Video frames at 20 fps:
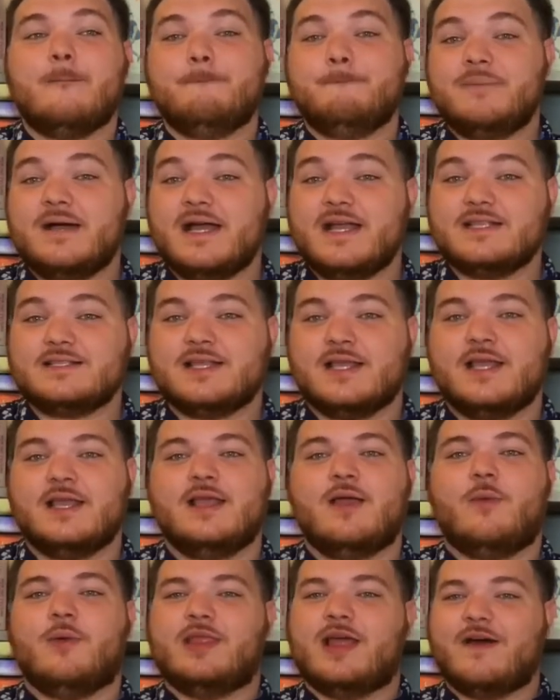But
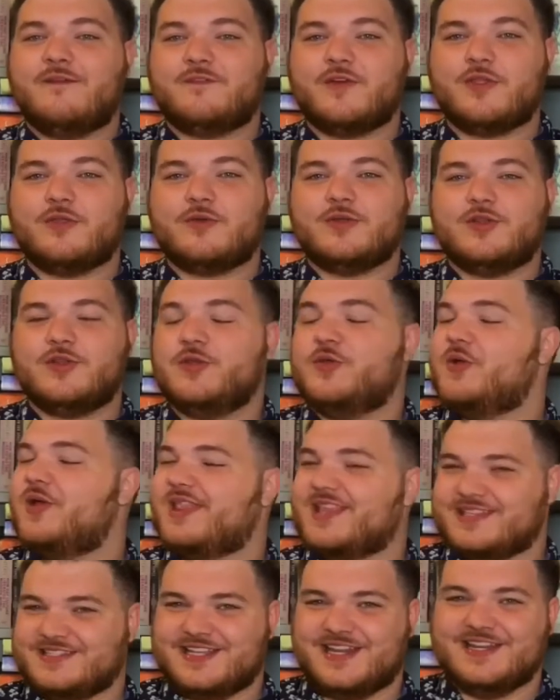without further ado,
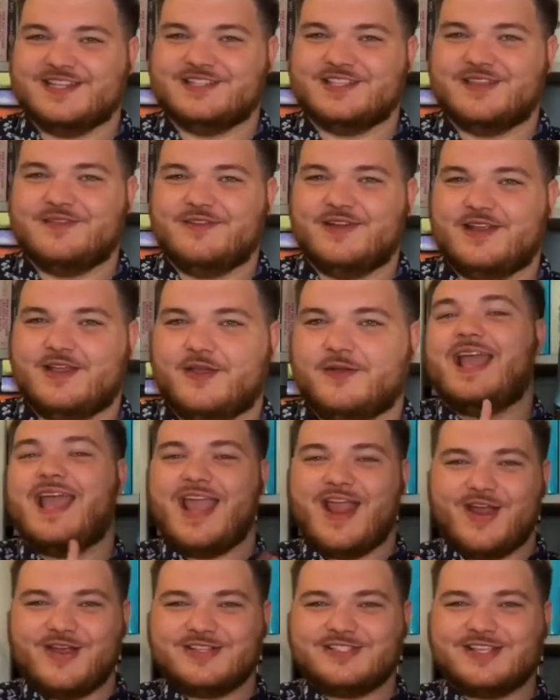let's get into the video.
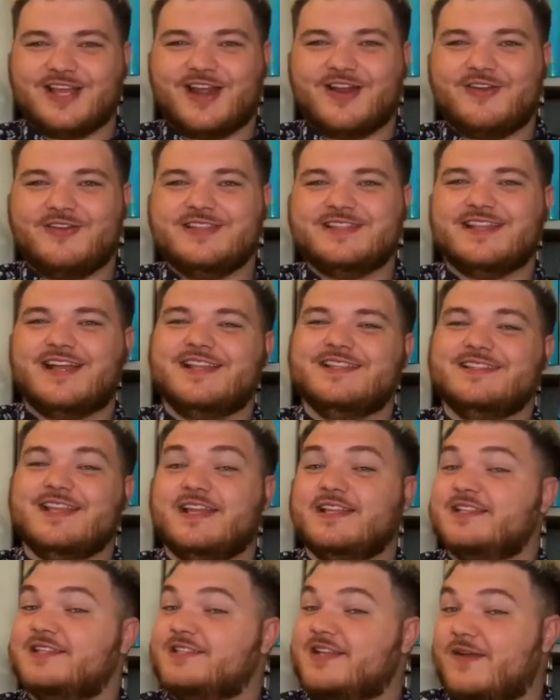Aristotle and Dante
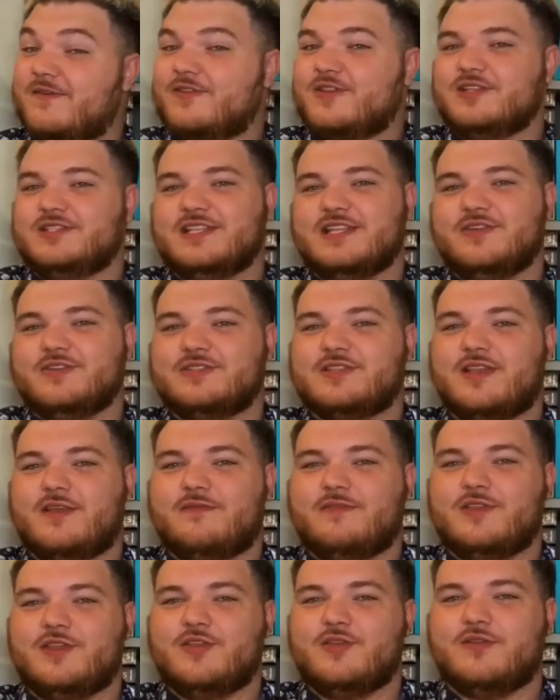Discover the Secrets of
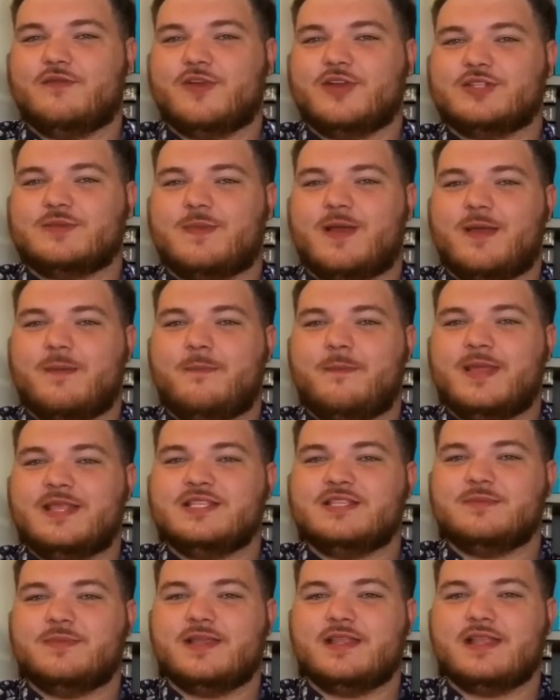the Universe by
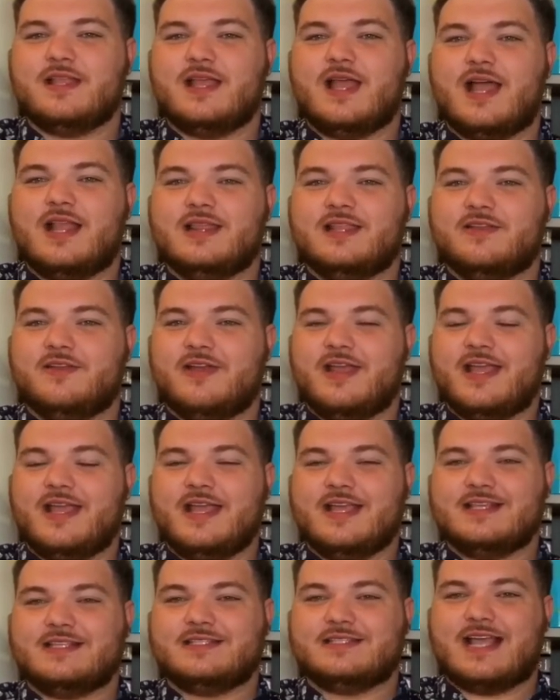Benjamin Alire
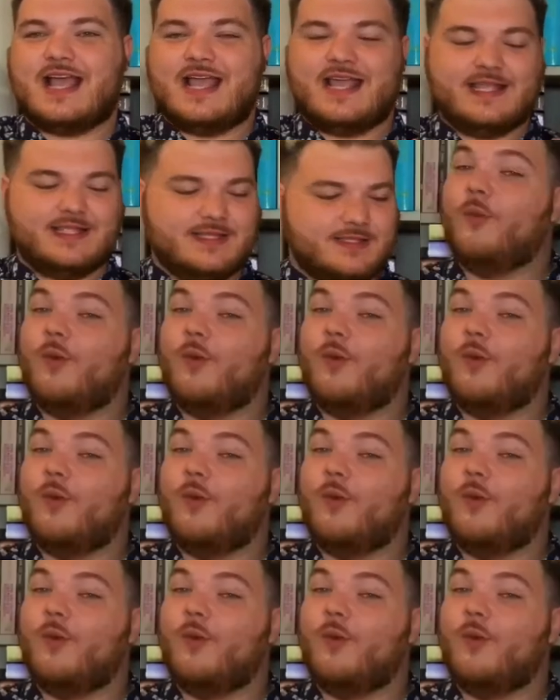Sainz.